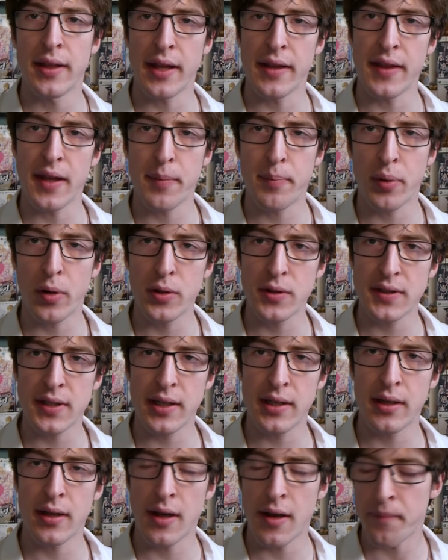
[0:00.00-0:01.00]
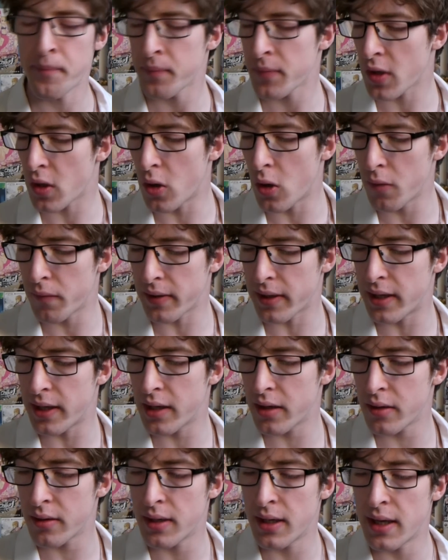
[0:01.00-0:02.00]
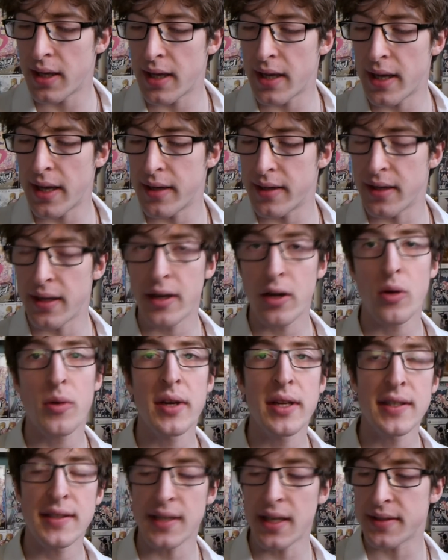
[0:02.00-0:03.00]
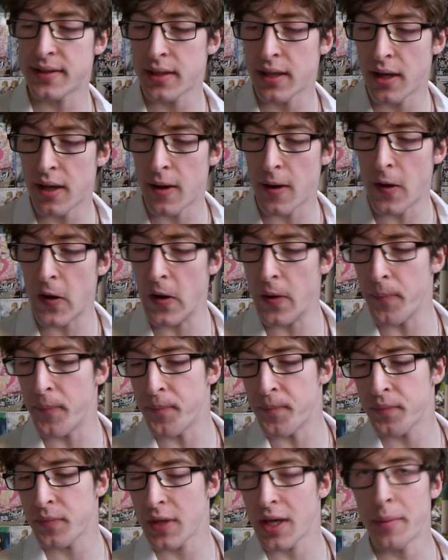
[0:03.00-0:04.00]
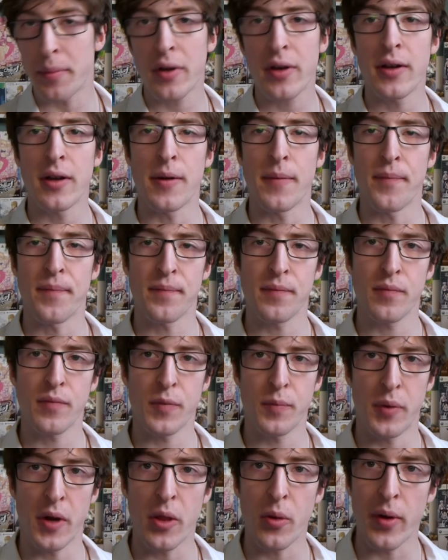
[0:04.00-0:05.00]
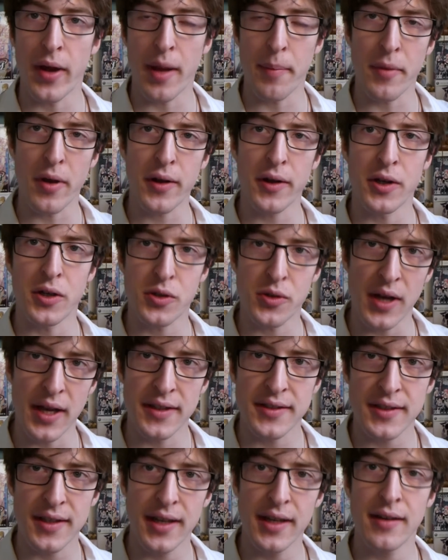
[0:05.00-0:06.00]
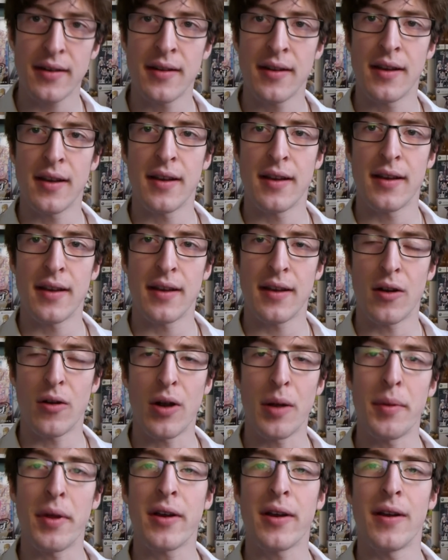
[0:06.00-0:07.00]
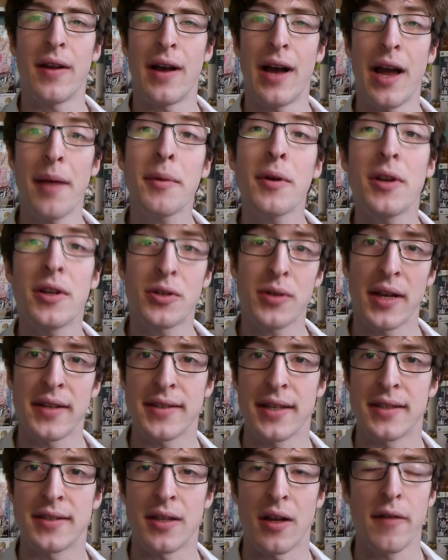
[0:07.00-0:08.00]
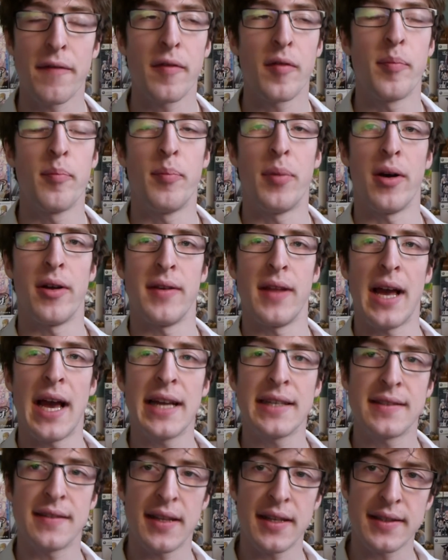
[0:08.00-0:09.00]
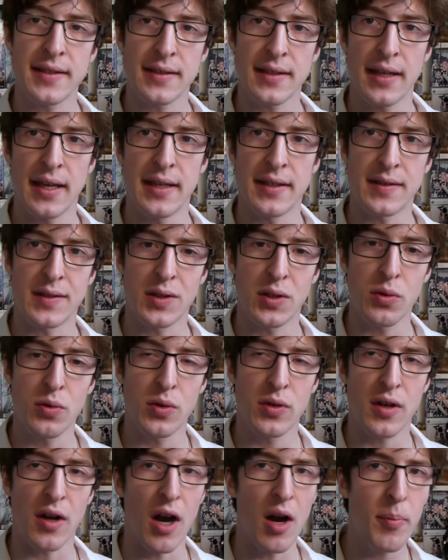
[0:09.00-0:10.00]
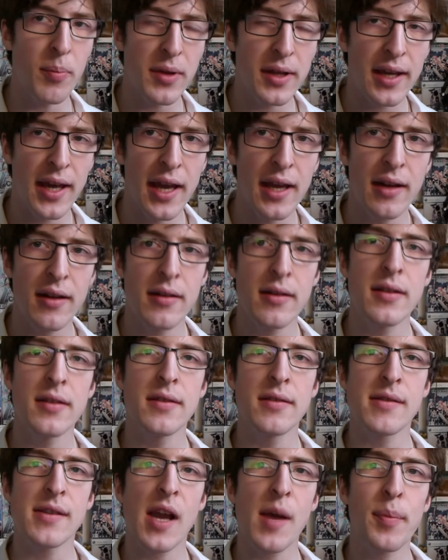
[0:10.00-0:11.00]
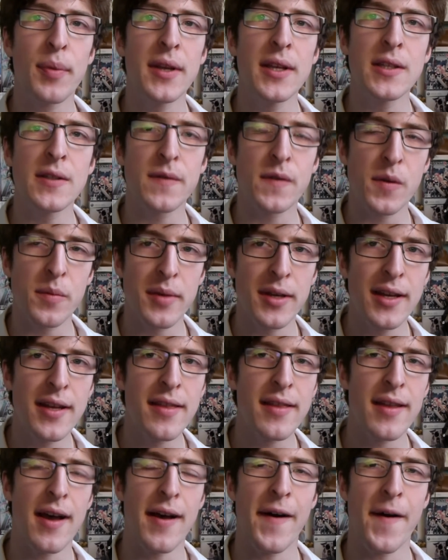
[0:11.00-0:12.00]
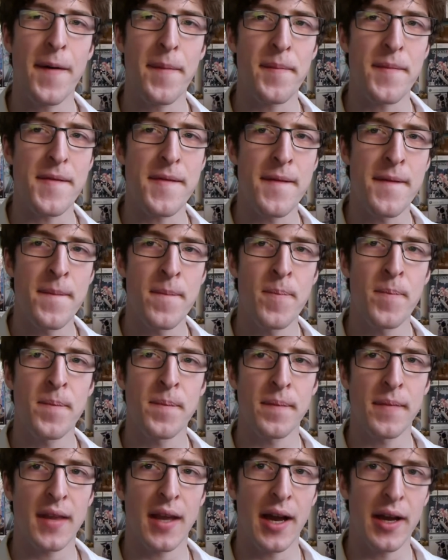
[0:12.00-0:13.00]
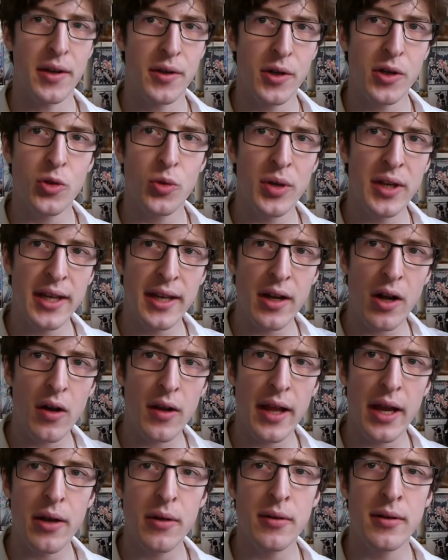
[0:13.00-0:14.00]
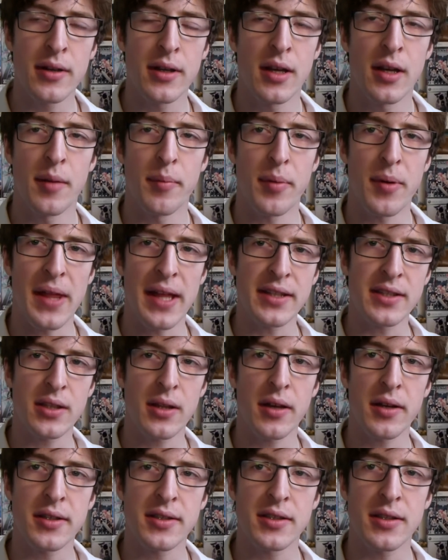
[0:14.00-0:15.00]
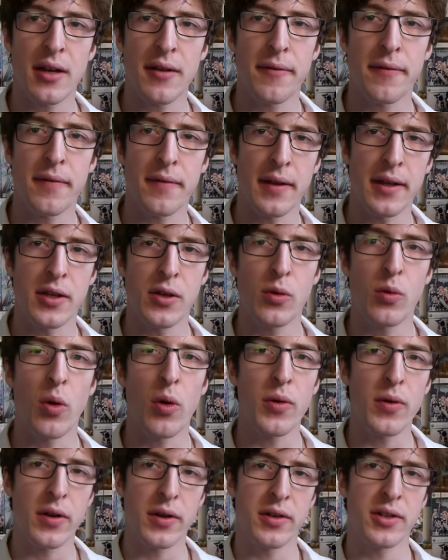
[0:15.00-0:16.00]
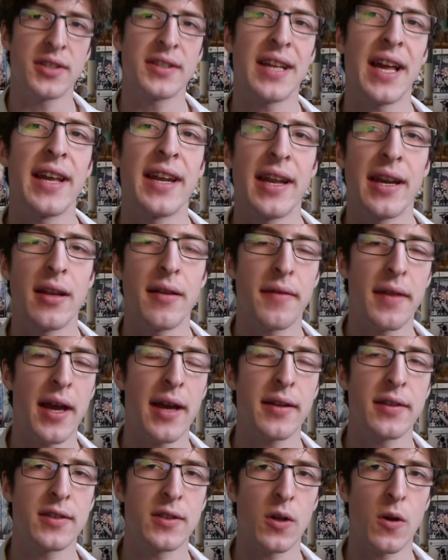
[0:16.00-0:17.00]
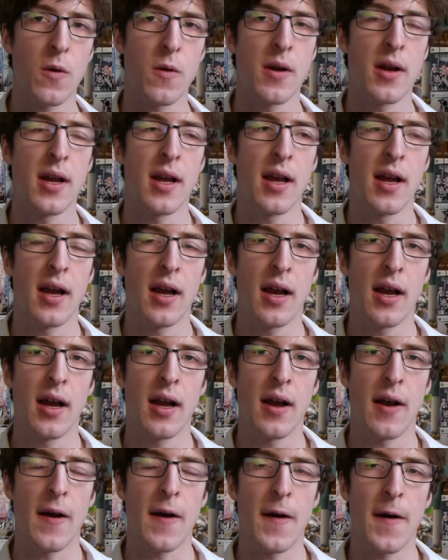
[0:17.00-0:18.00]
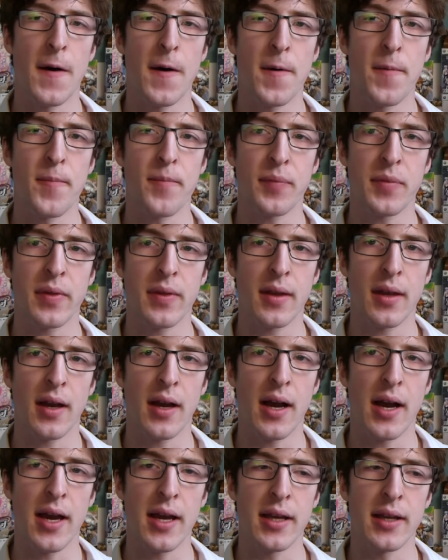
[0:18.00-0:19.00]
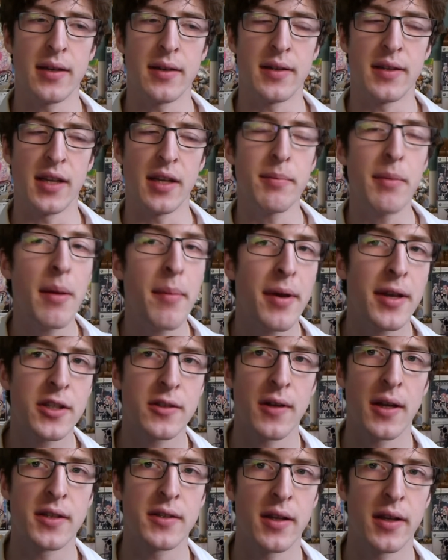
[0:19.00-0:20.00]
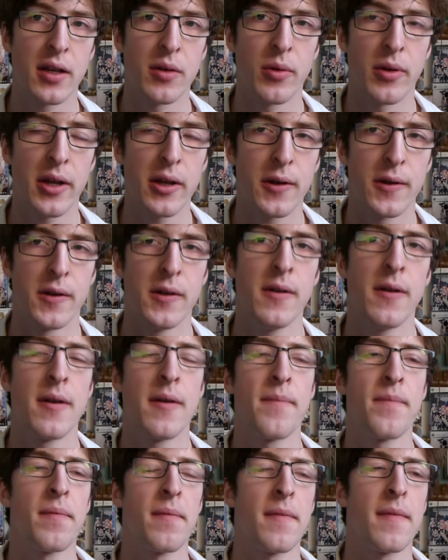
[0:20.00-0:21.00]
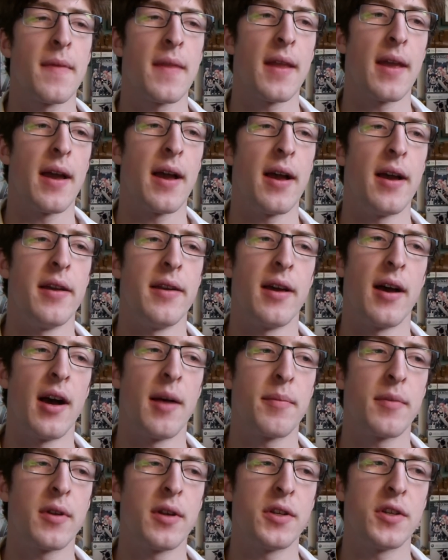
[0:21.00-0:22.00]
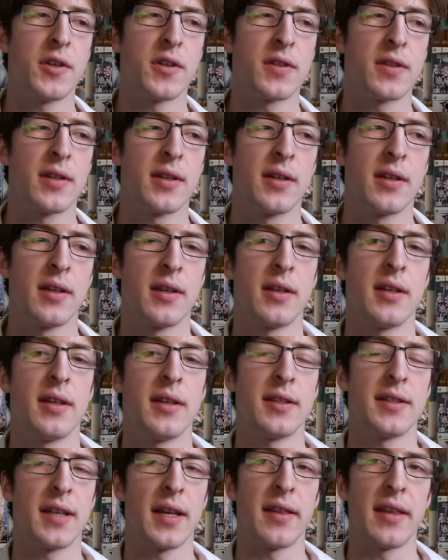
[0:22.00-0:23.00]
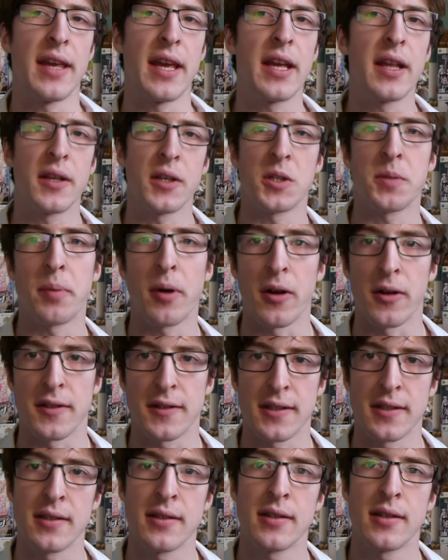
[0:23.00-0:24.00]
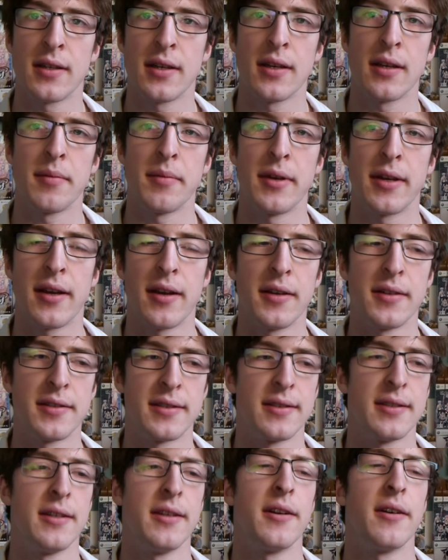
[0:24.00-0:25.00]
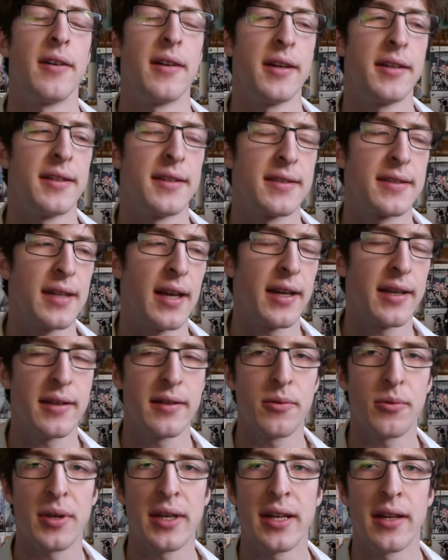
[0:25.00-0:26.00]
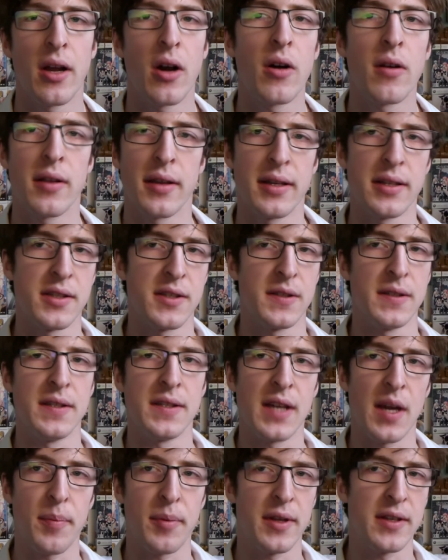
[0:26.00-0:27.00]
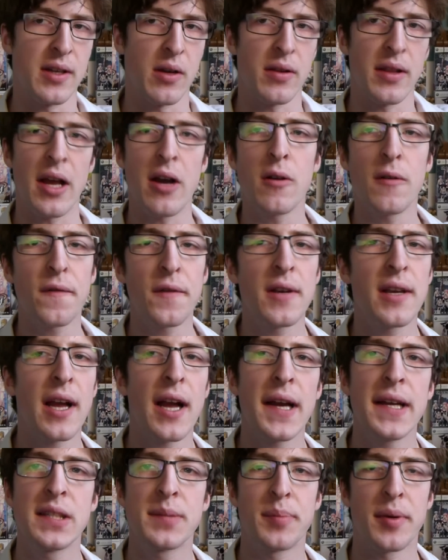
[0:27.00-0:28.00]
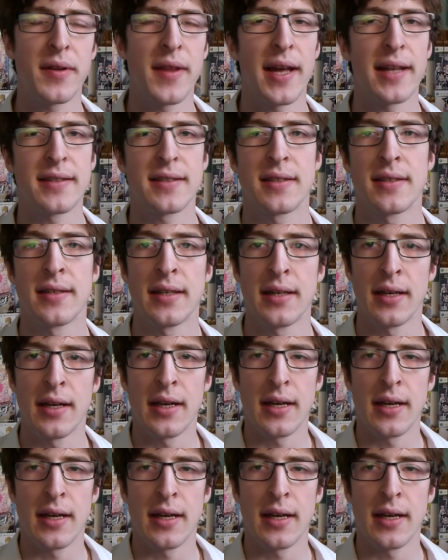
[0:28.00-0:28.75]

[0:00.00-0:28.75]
that they posted over here, and it already says, by the way, I'm not gonna translate, or I'm gonna translate stuff, but as this is too complicated Japanese for me, I could read it all out, but that's a lot of stuff, and you won't understand any of that, so I did my best translating what I could, and I'm gonna just say the English parts, because, you know, I can read it all in Japanese out loud for you guys, but that's